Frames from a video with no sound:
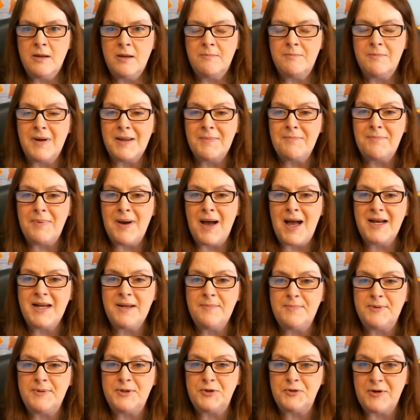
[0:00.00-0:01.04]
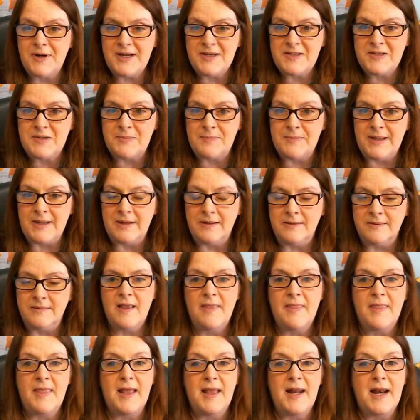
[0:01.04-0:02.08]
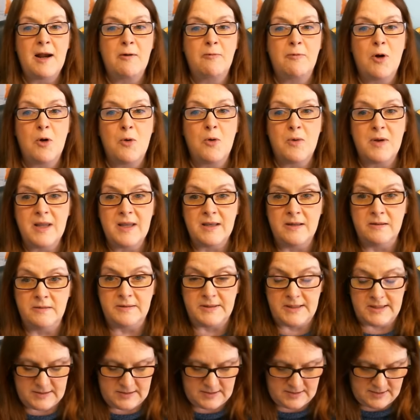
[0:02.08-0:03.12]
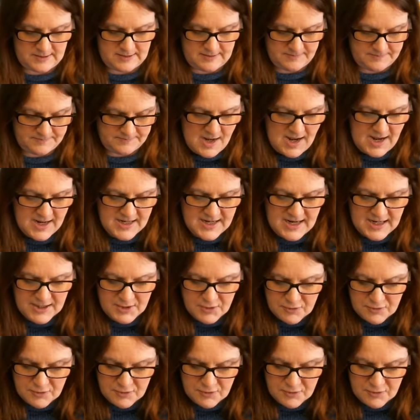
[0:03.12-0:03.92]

my body betrays me. And then I wrote, illness. I get